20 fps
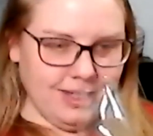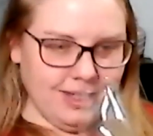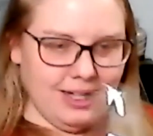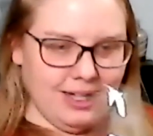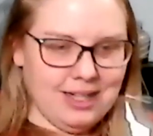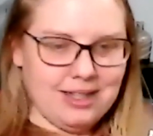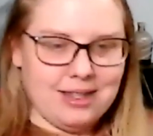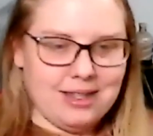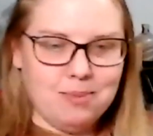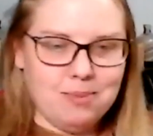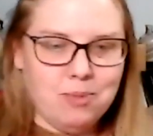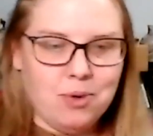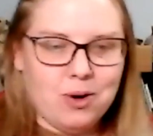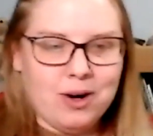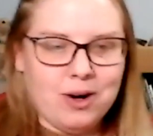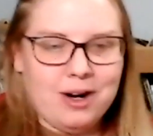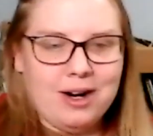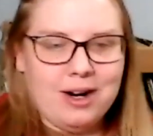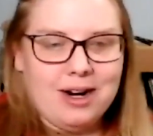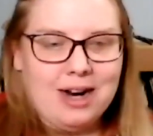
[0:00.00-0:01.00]
it's
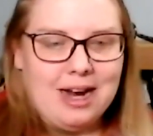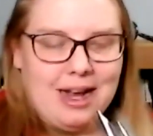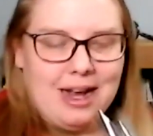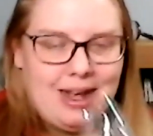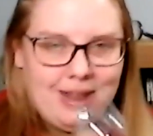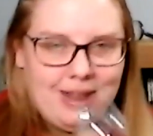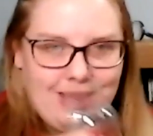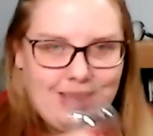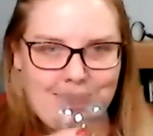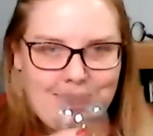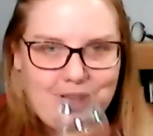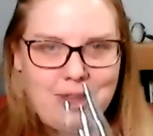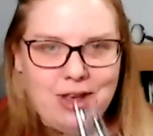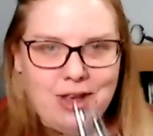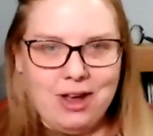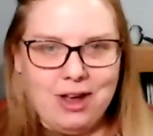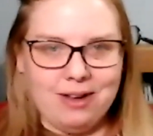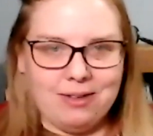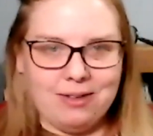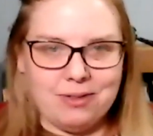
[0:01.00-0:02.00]
more like
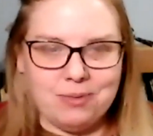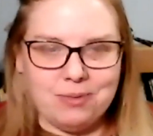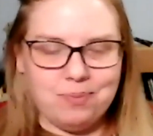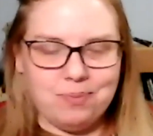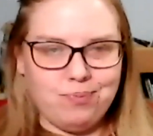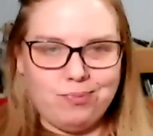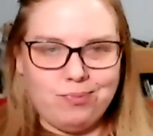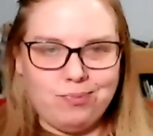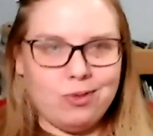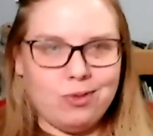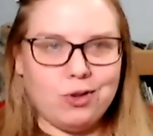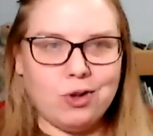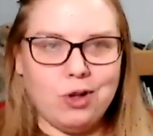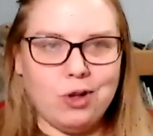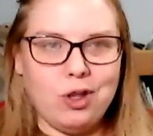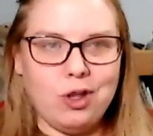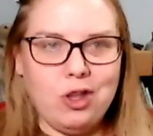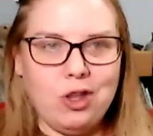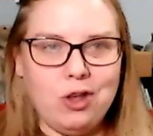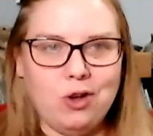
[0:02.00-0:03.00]

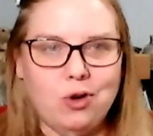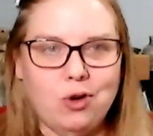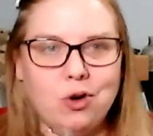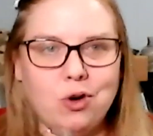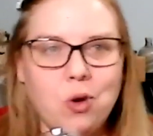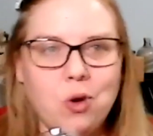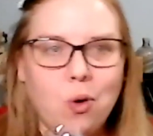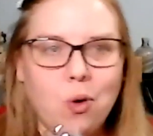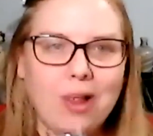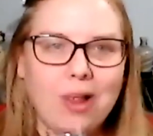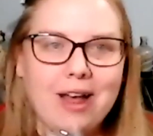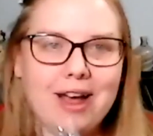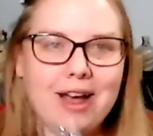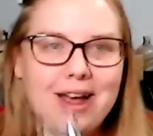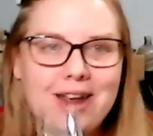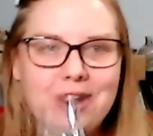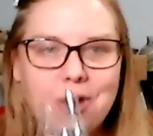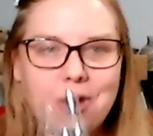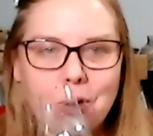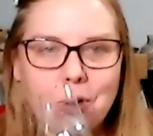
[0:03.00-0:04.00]

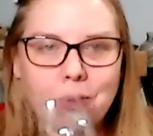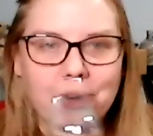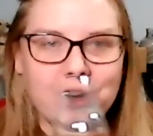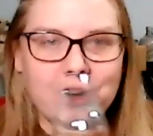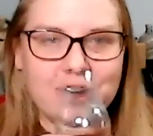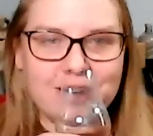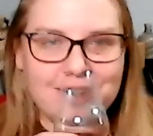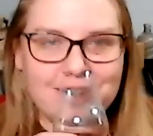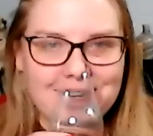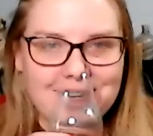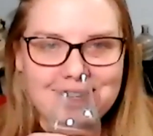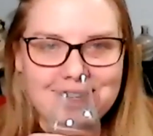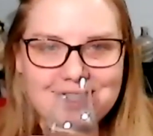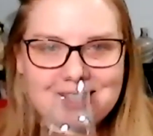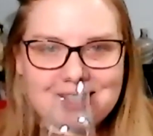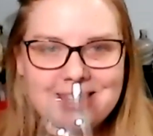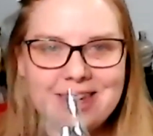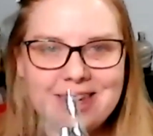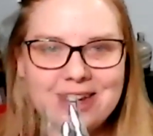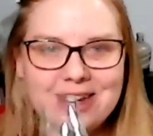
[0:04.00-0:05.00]
granola and yogurt.
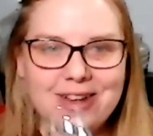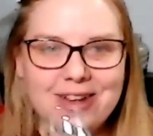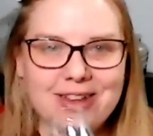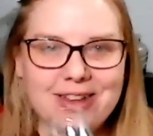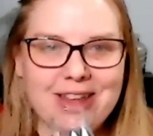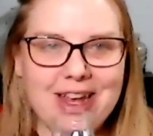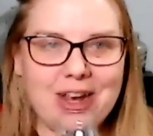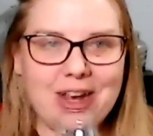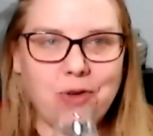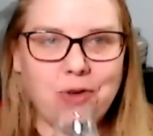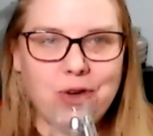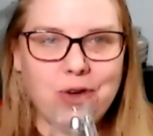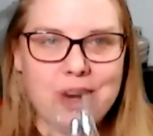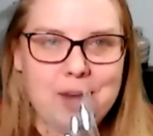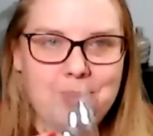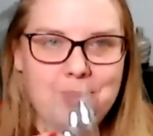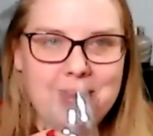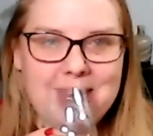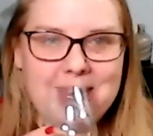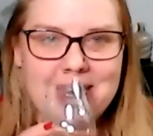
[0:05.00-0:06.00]
It's still like
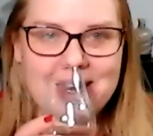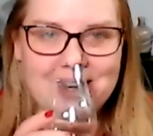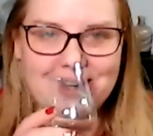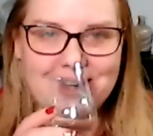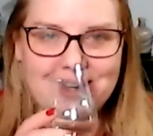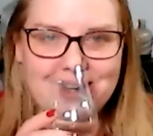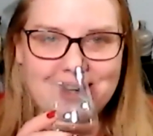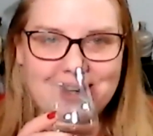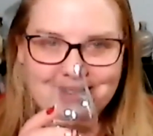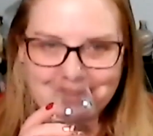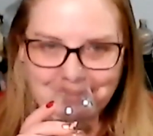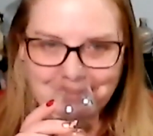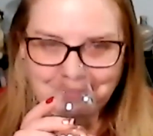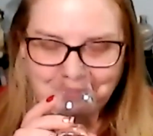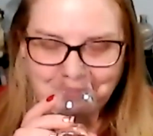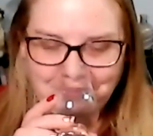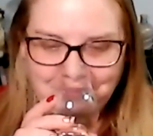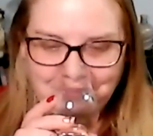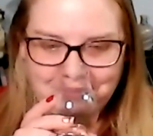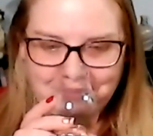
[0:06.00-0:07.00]
creamy and
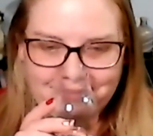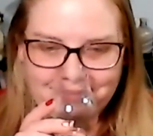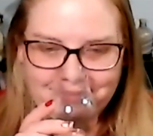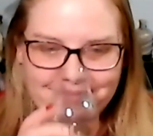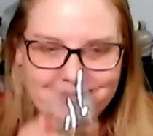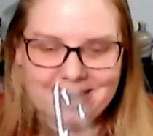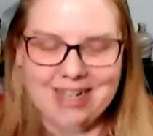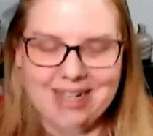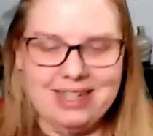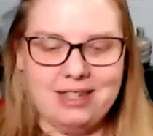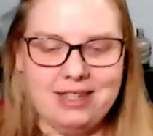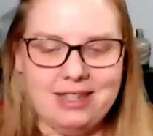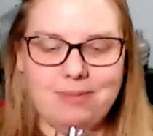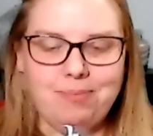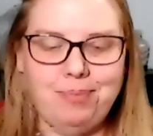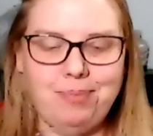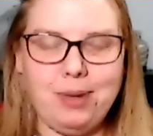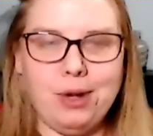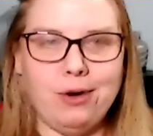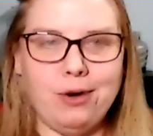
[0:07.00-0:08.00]
it's
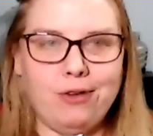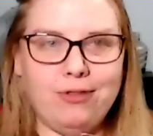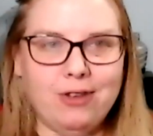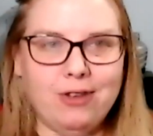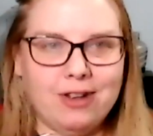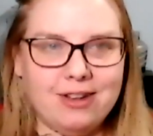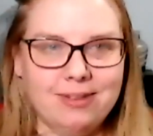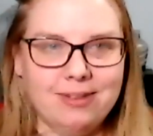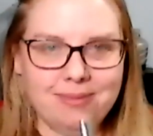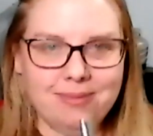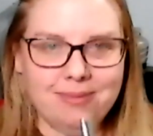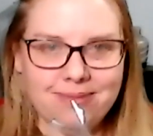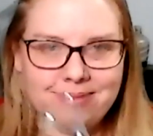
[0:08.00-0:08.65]
beautiful.